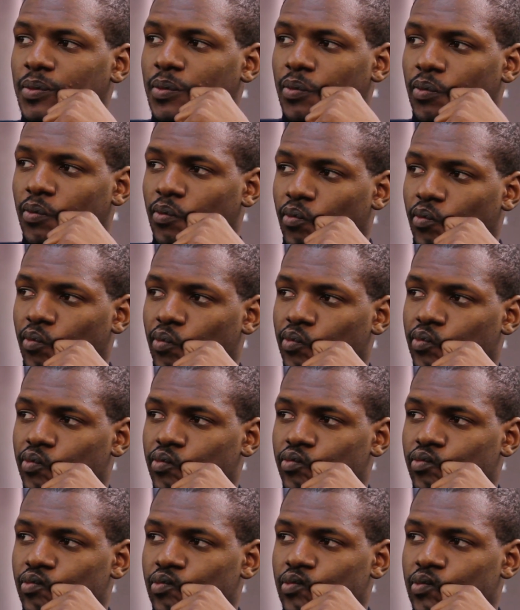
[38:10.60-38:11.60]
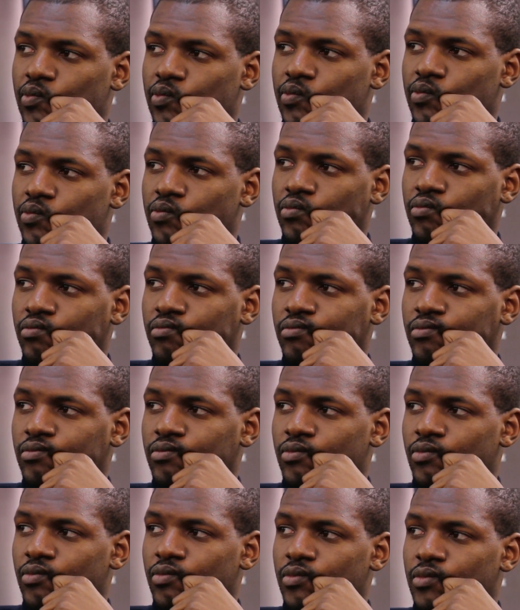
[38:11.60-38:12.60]
i go to Dalston now and i'm so
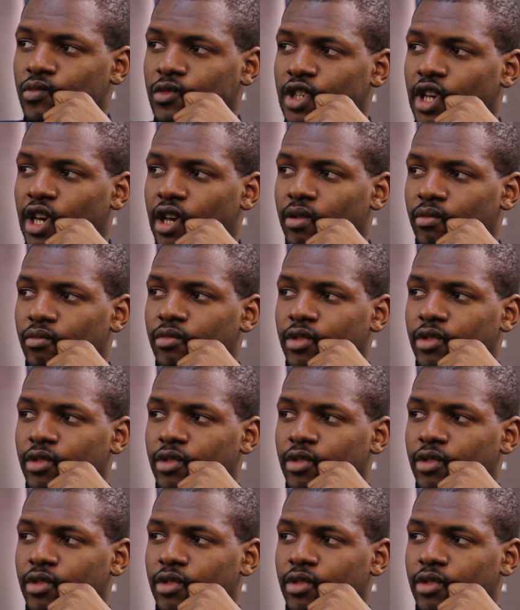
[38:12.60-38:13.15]
shocked yeah.